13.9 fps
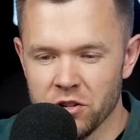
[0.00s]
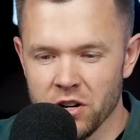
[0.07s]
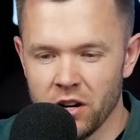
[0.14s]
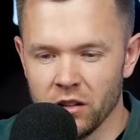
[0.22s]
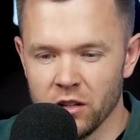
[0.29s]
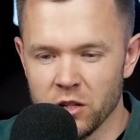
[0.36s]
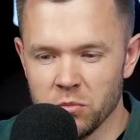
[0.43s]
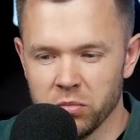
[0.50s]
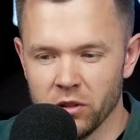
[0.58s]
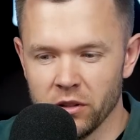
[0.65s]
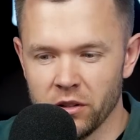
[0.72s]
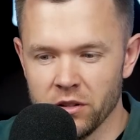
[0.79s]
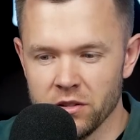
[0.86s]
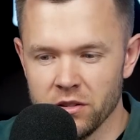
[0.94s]
Žalgiris
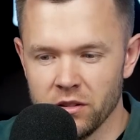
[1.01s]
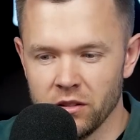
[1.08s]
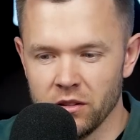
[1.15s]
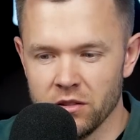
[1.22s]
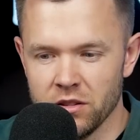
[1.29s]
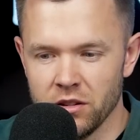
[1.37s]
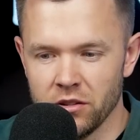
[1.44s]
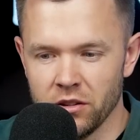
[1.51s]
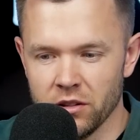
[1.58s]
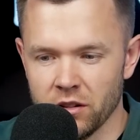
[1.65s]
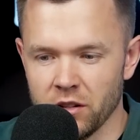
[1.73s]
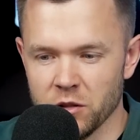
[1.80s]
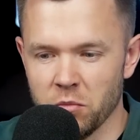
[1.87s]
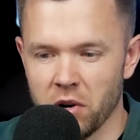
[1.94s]
players in this series
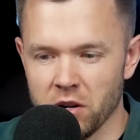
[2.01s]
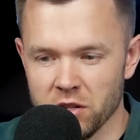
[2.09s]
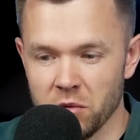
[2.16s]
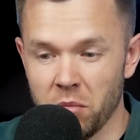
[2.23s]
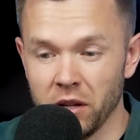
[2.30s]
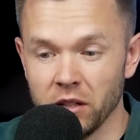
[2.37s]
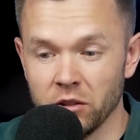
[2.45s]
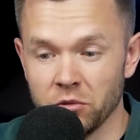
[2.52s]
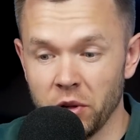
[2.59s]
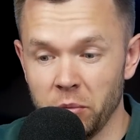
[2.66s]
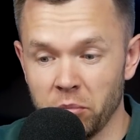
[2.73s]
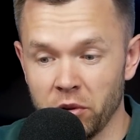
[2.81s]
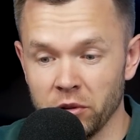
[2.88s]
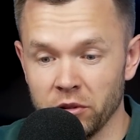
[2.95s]
against Barca made a
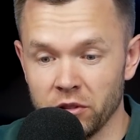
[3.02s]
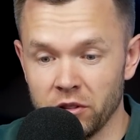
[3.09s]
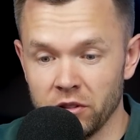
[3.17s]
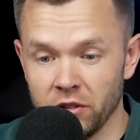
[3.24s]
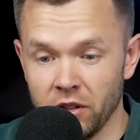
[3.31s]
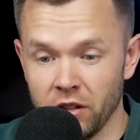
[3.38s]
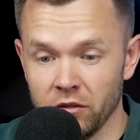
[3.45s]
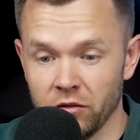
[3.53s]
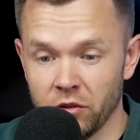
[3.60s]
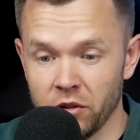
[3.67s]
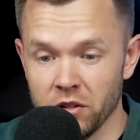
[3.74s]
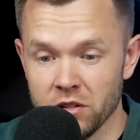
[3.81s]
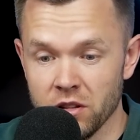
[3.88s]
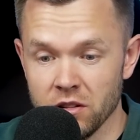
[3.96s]
3-pointer. And
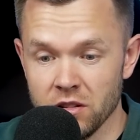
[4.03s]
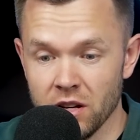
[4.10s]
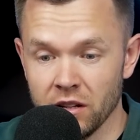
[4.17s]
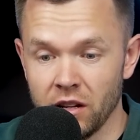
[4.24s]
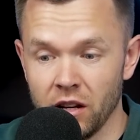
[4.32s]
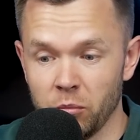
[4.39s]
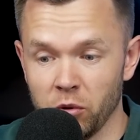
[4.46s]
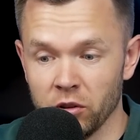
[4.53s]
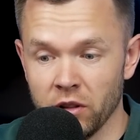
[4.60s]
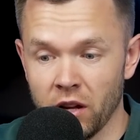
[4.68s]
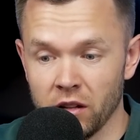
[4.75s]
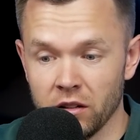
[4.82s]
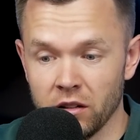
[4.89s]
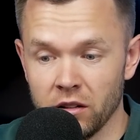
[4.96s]
for instance, Akila
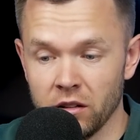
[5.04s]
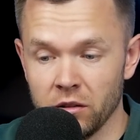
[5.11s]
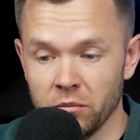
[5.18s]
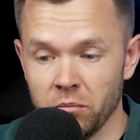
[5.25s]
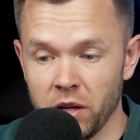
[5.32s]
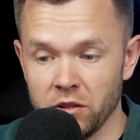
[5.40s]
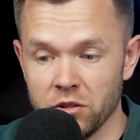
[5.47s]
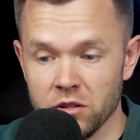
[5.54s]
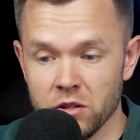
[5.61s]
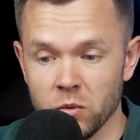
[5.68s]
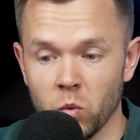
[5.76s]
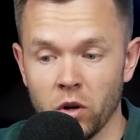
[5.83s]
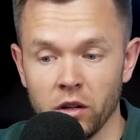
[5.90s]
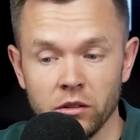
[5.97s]
Polnara made just
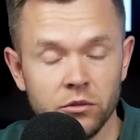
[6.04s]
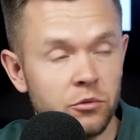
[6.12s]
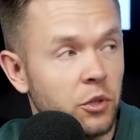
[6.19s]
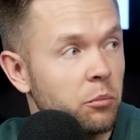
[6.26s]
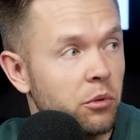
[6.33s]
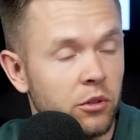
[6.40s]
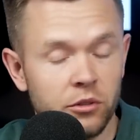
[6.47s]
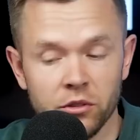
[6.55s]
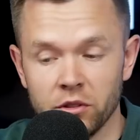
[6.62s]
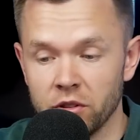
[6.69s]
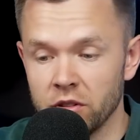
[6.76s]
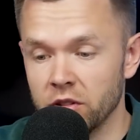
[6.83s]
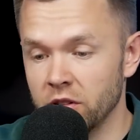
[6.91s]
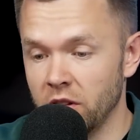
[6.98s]
1
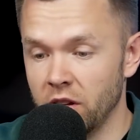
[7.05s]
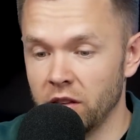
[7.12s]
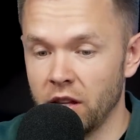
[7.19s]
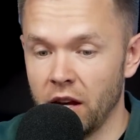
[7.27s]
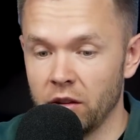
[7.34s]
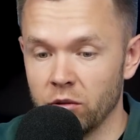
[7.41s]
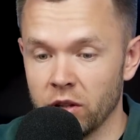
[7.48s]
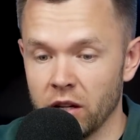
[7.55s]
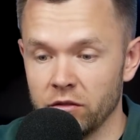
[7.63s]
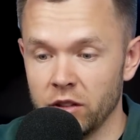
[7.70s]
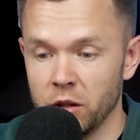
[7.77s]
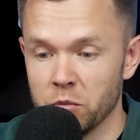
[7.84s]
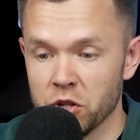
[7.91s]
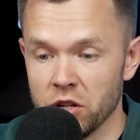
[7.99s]
3-pointer. And then you have
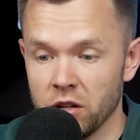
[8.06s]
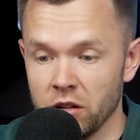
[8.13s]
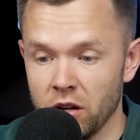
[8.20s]
Dimša